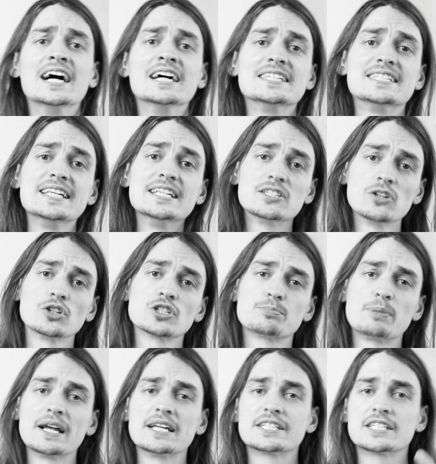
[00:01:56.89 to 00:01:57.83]
sea salt
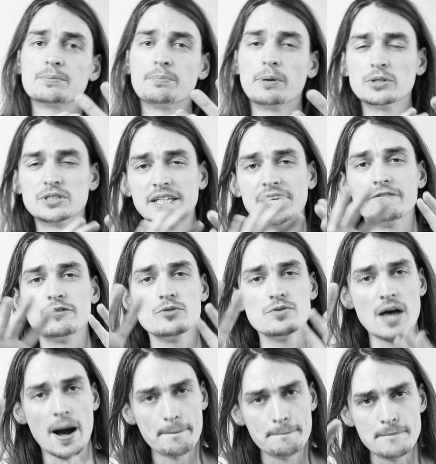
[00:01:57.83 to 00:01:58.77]
spray is supposed to give you
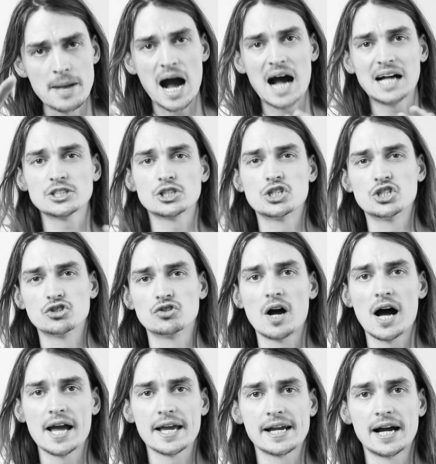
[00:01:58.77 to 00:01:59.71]
that matte,
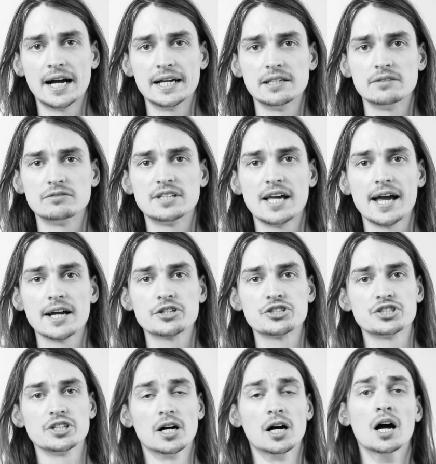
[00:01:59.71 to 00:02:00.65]
dry kind of
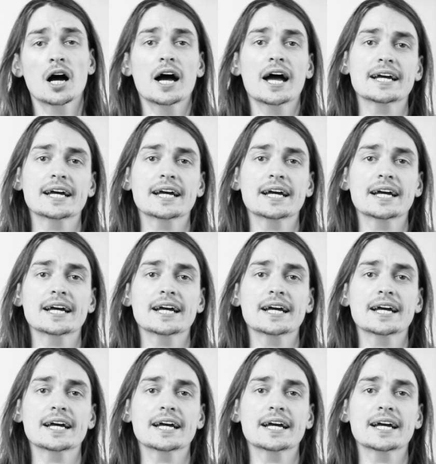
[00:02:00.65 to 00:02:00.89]
texture.